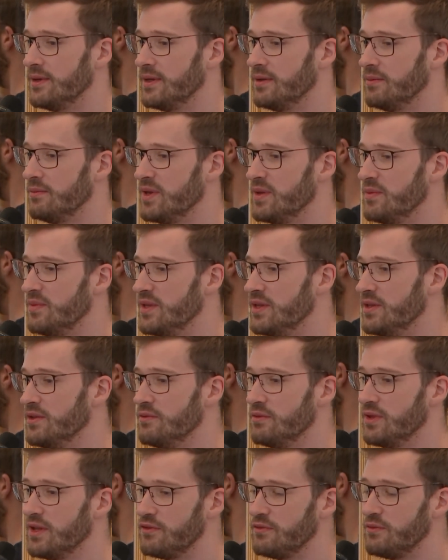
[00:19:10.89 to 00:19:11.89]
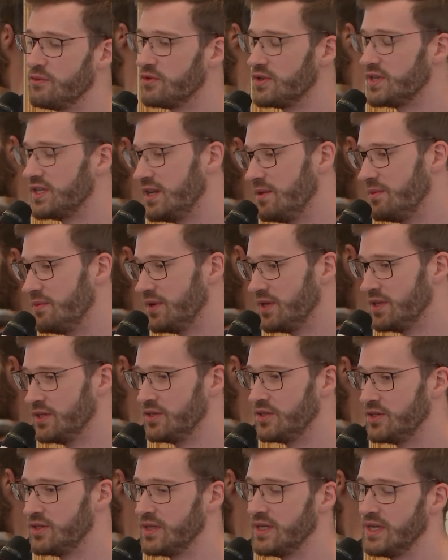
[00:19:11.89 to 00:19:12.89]
Maybe you will have more
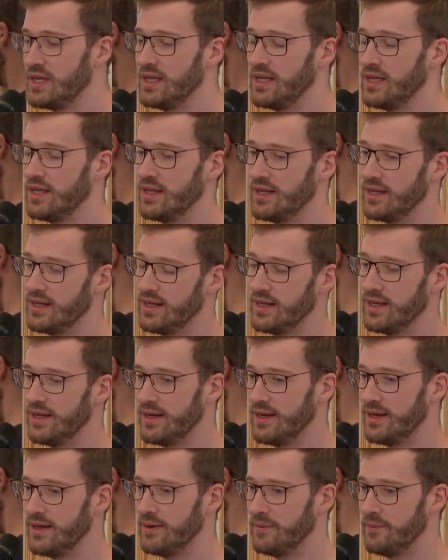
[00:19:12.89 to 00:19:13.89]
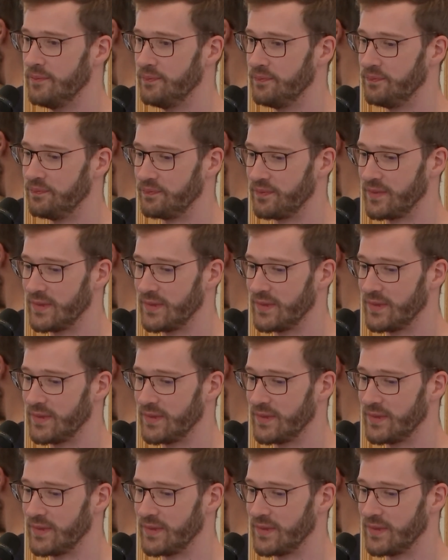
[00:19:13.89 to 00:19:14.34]
slippage and